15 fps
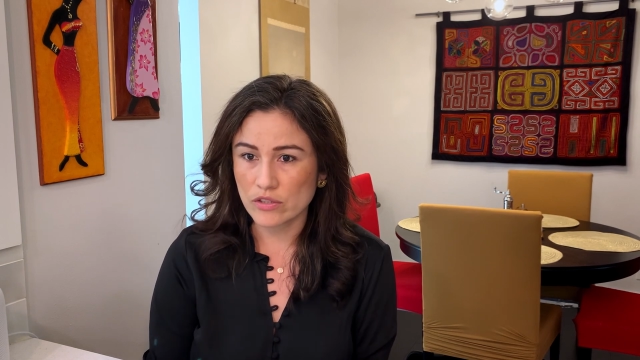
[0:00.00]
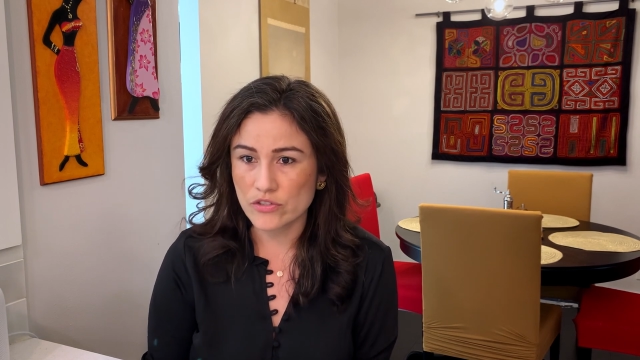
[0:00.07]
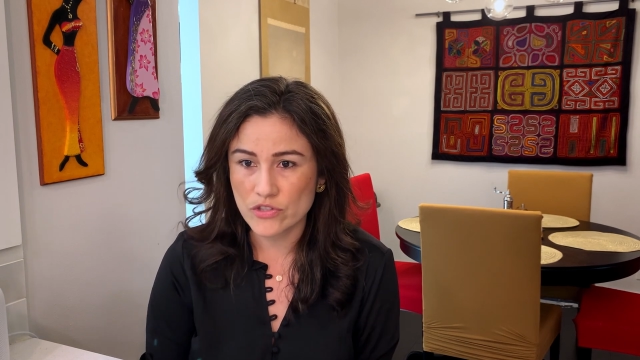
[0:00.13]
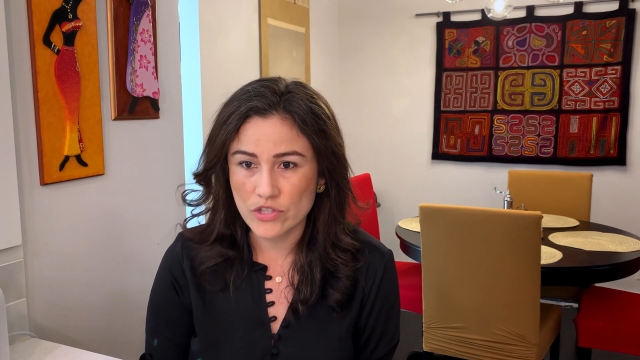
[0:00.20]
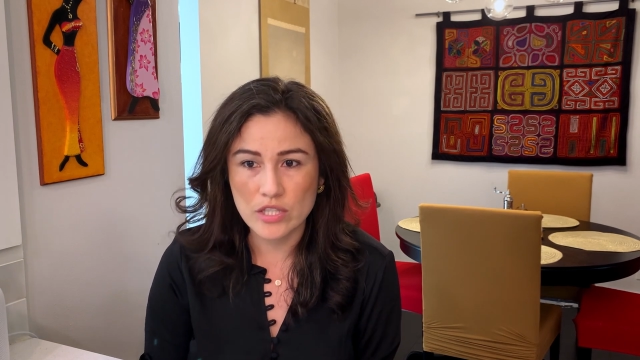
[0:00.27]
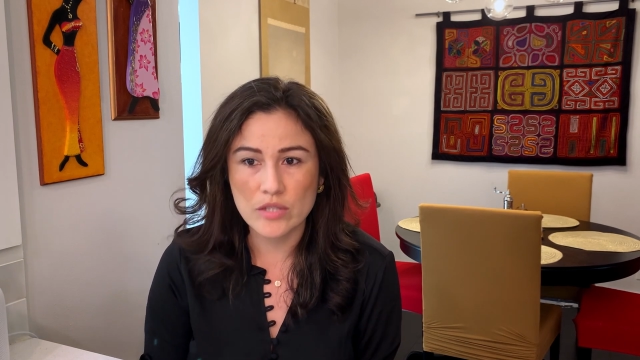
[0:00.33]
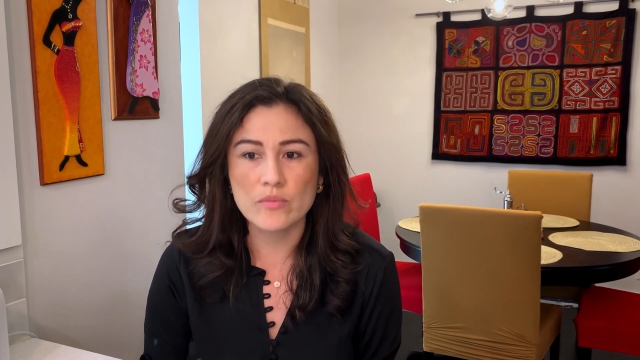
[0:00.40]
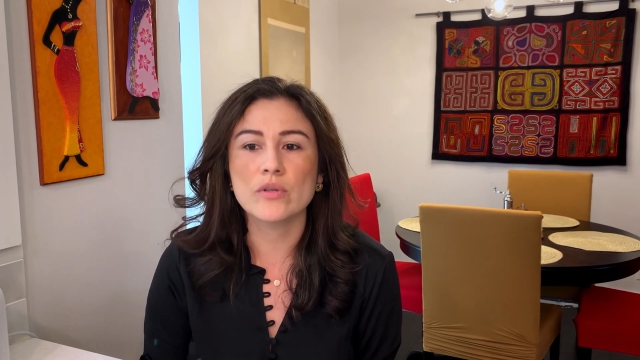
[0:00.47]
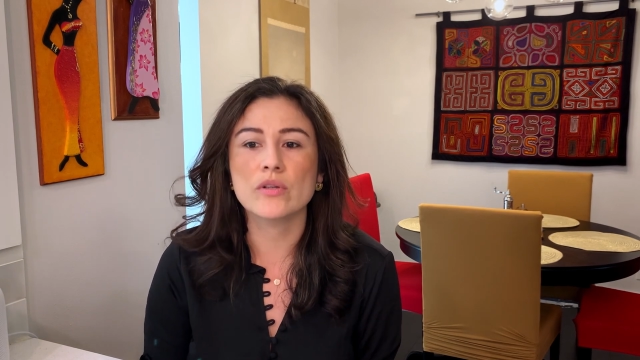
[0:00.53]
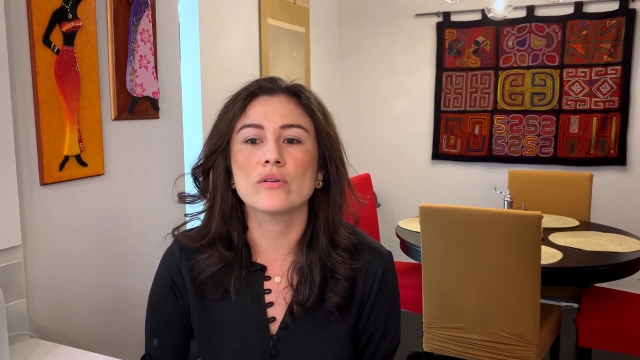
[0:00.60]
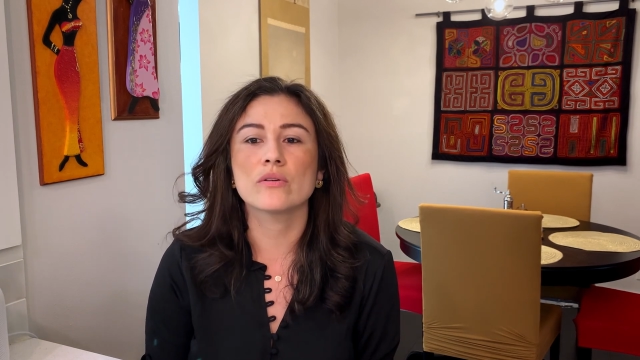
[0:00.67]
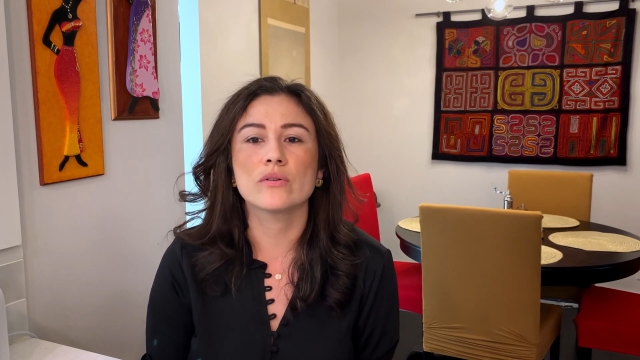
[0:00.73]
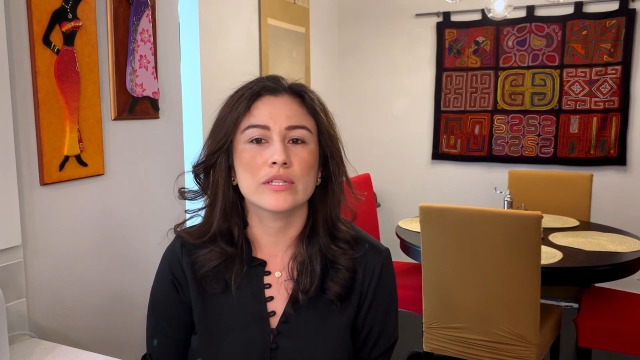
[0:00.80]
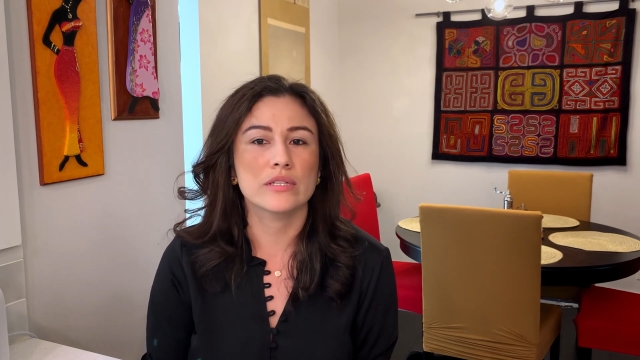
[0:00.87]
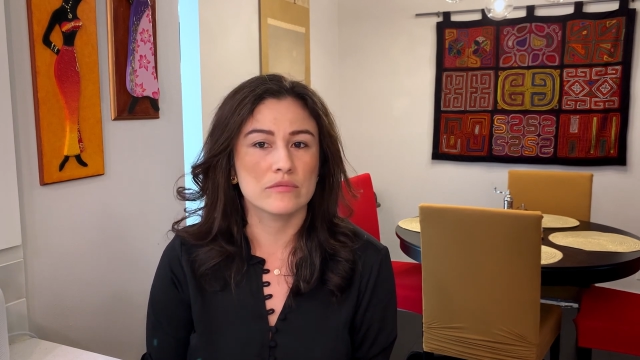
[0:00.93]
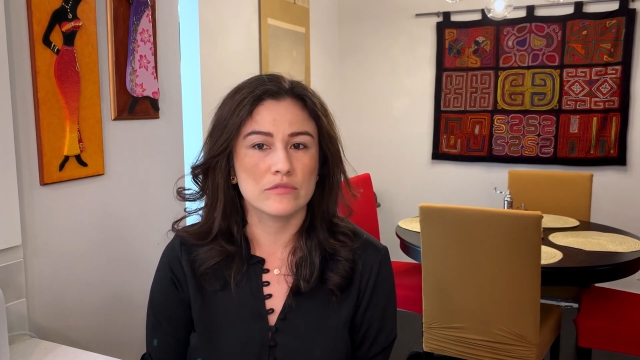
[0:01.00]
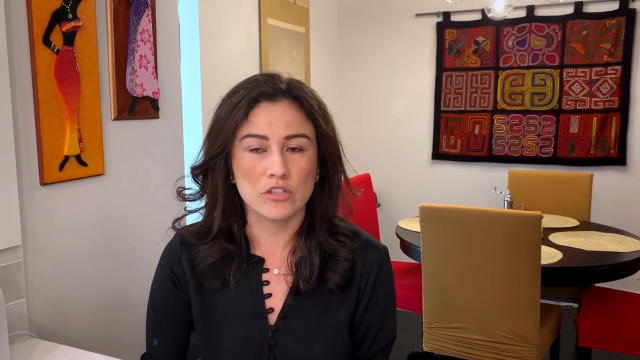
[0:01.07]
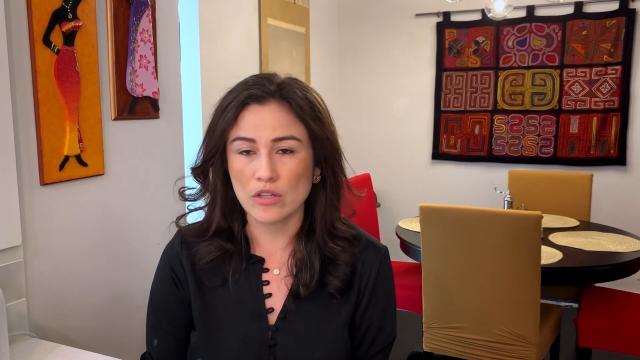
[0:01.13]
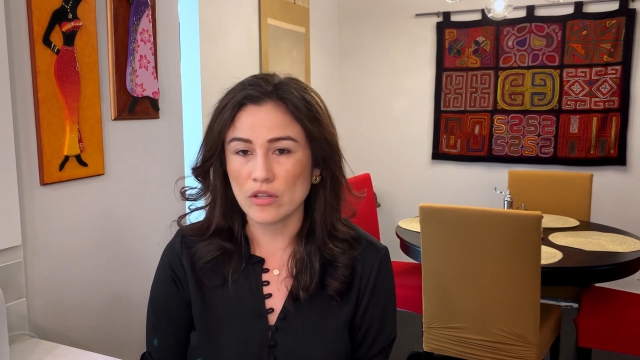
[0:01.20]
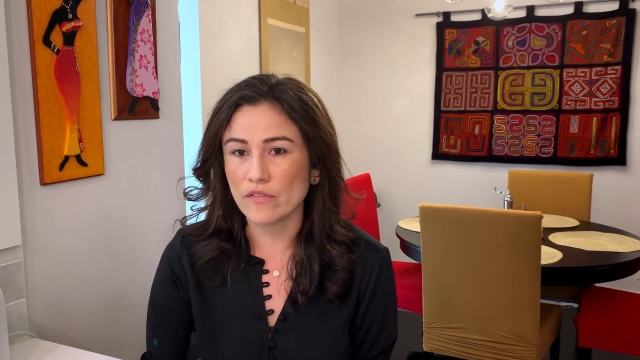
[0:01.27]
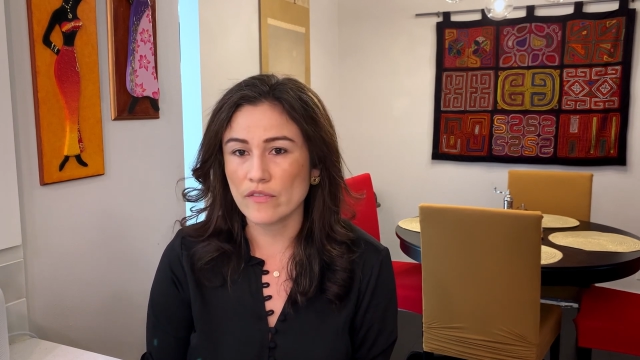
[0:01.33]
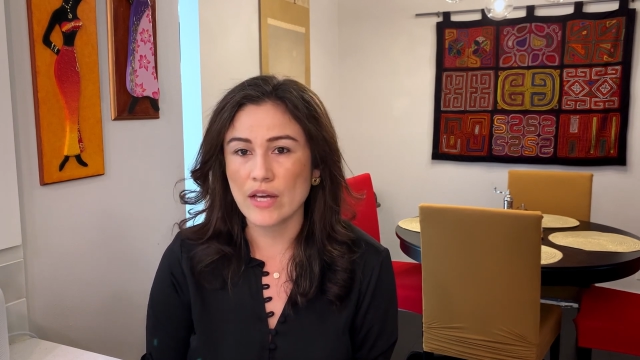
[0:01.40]
there's chemo and
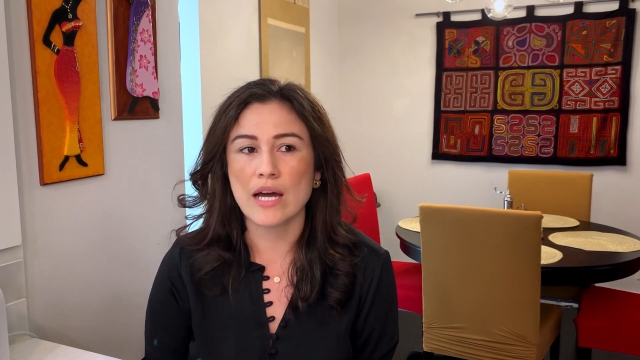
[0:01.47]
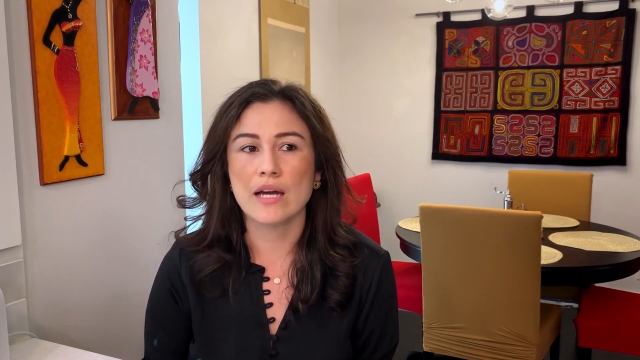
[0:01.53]
all of